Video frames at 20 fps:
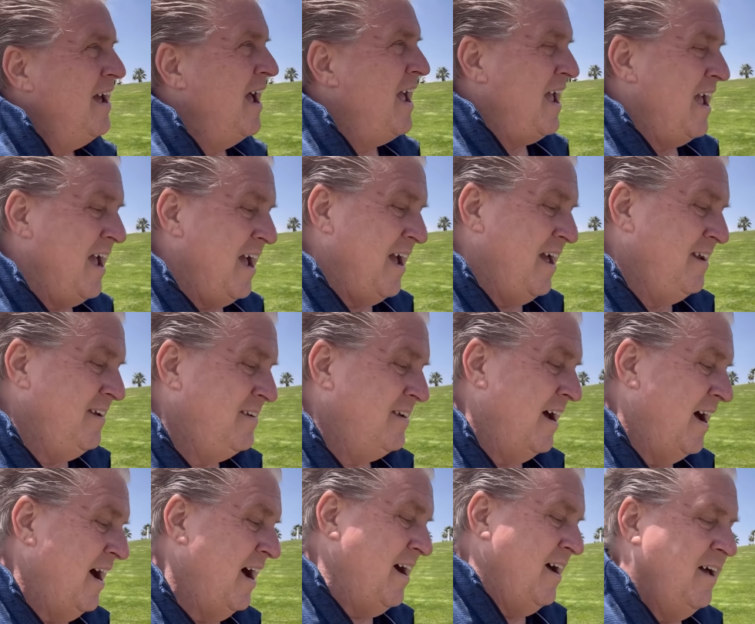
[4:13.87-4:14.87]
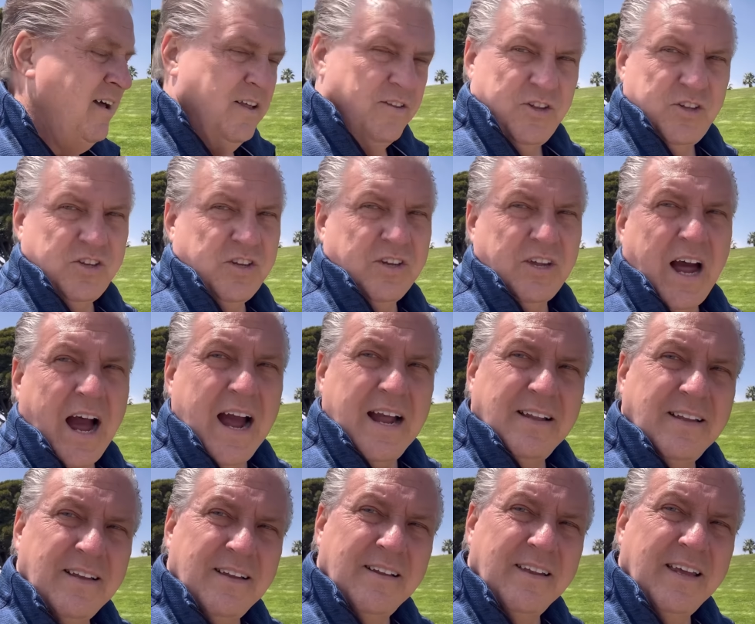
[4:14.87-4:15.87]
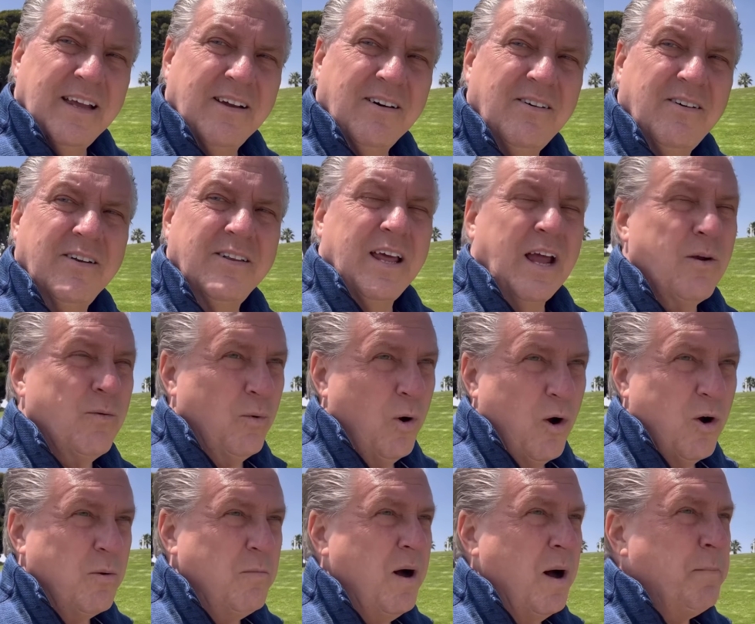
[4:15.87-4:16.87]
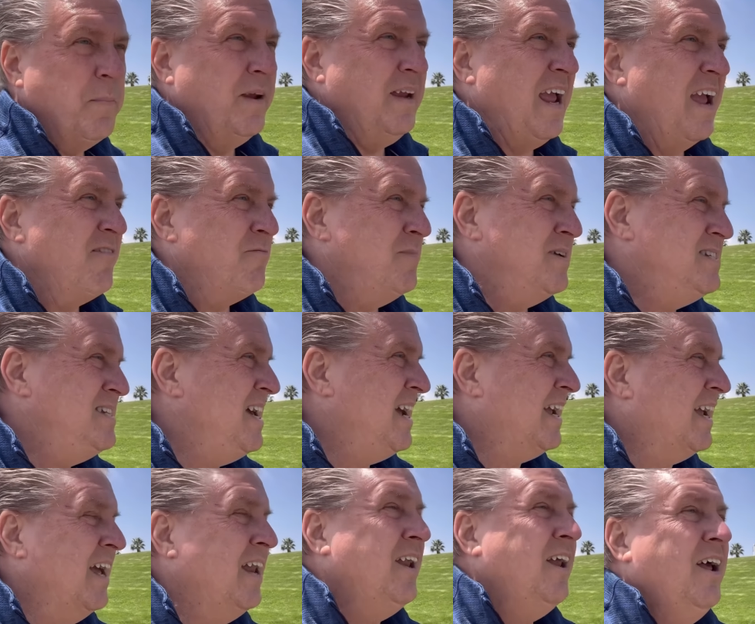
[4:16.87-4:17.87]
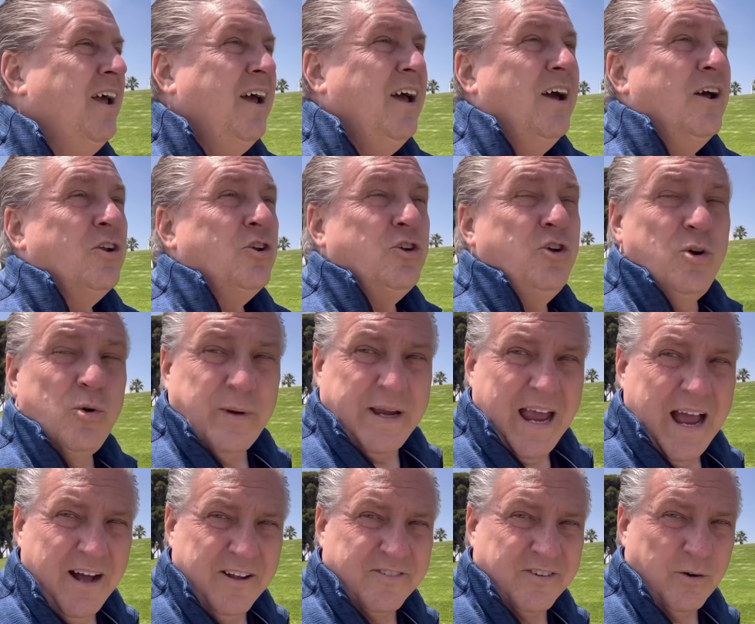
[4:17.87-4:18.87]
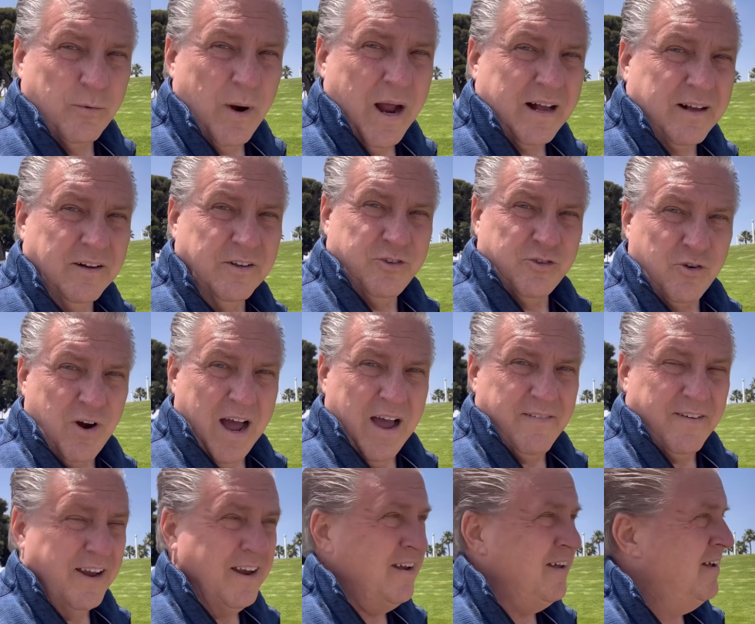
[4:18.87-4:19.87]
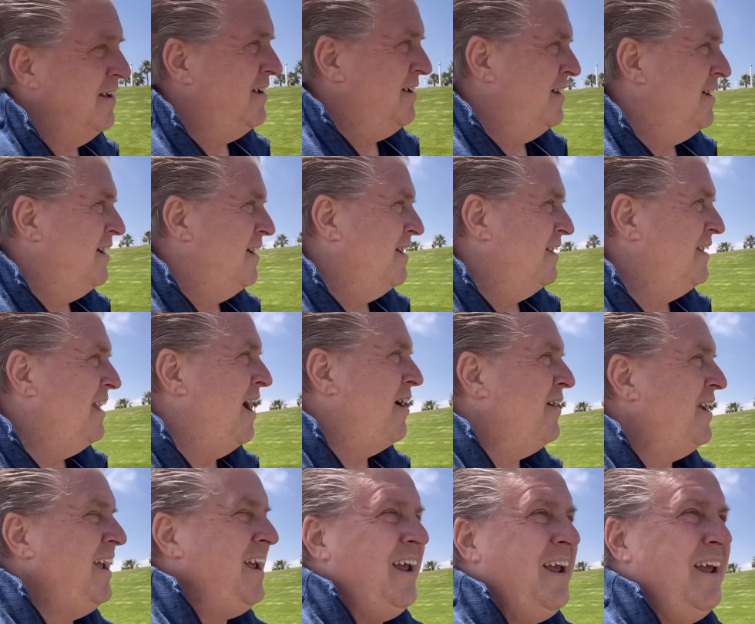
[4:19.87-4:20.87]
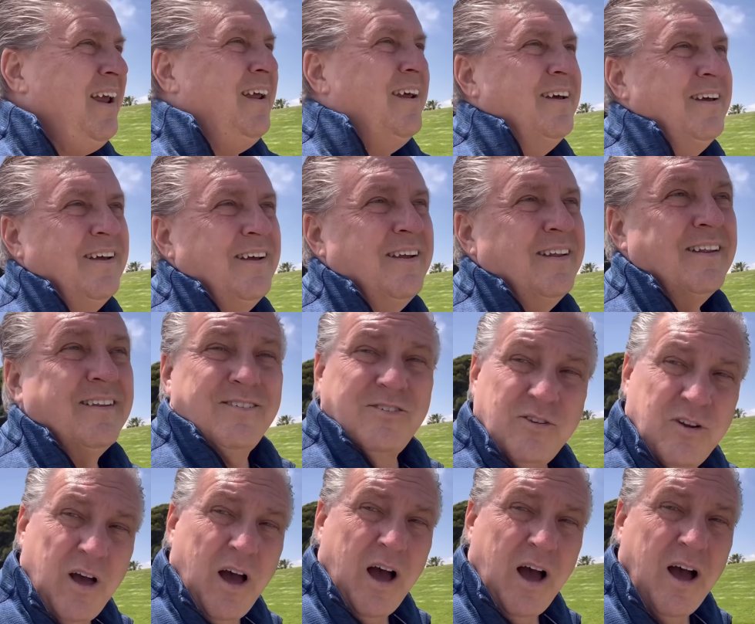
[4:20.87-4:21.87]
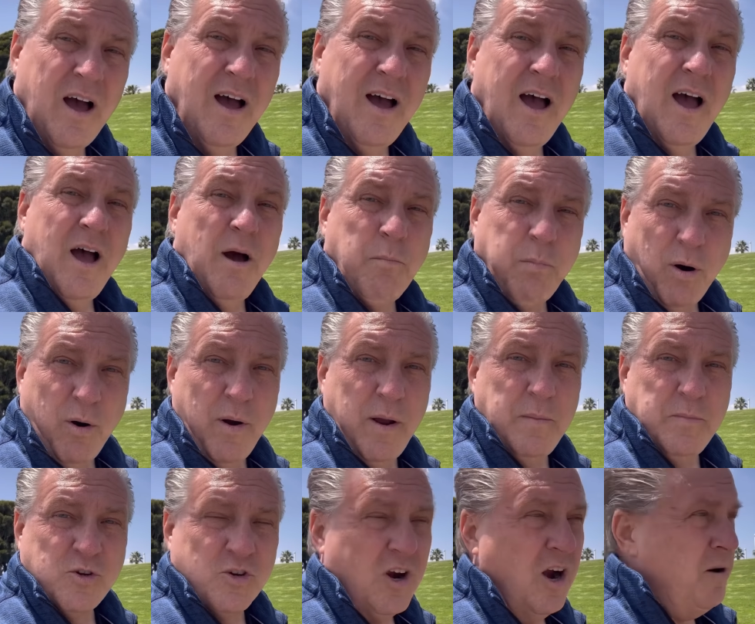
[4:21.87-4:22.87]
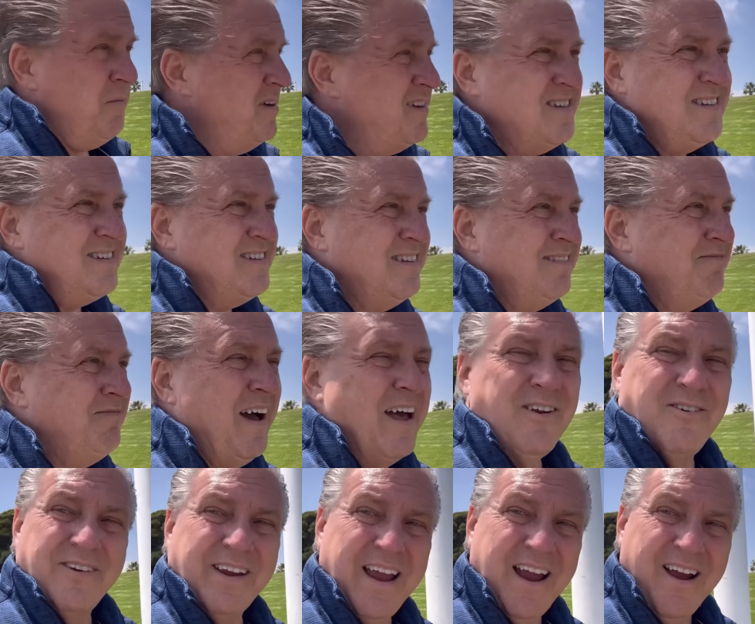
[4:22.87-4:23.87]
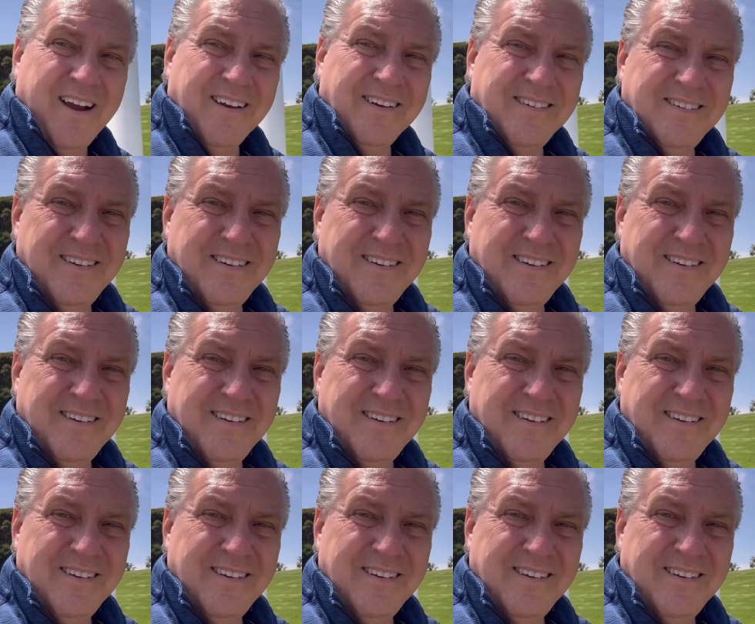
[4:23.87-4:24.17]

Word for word: and uh, this is highly illegal. And they wrote him up and gave him a ticket. Two counts of reckless driving. Now he uh, Param Sharma says, I don't care.